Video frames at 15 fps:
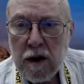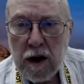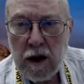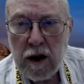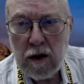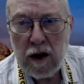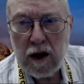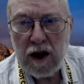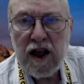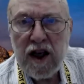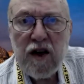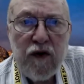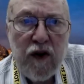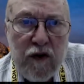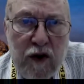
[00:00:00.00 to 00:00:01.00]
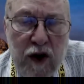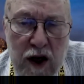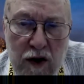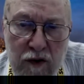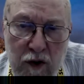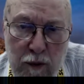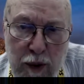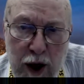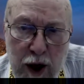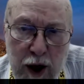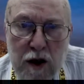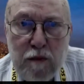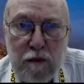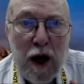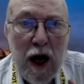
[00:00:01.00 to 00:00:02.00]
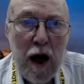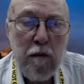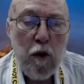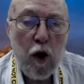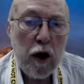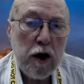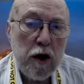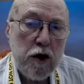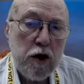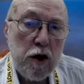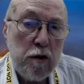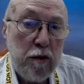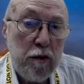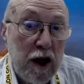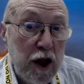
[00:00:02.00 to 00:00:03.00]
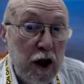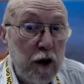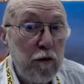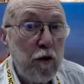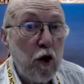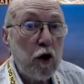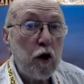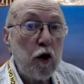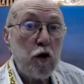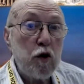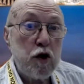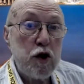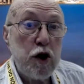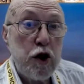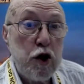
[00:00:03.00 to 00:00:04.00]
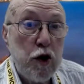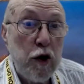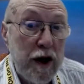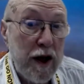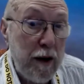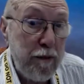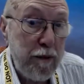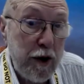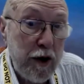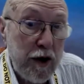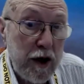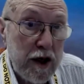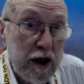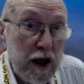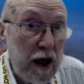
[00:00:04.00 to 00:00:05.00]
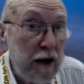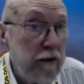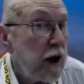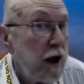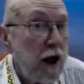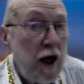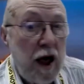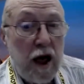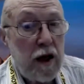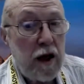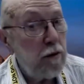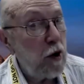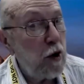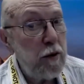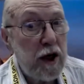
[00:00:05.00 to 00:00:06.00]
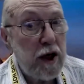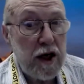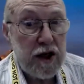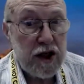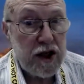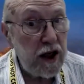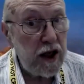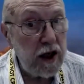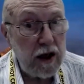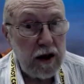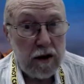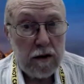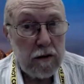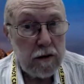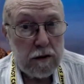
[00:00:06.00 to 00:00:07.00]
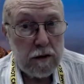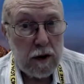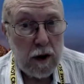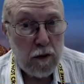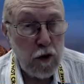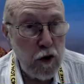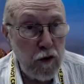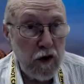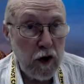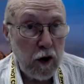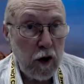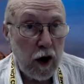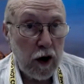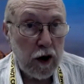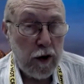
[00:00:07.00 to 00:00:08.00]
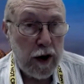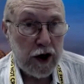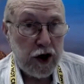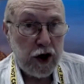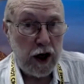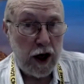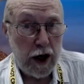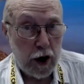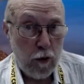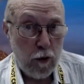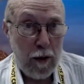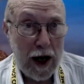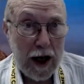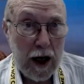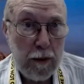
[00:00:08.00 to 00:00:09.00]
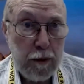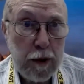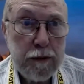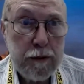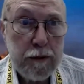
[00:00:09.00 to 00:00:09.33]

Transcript: at least 50 different patients, but I monitor them a little more closely during that period of time. And the moment I see a move in the wrong direction, I go back up.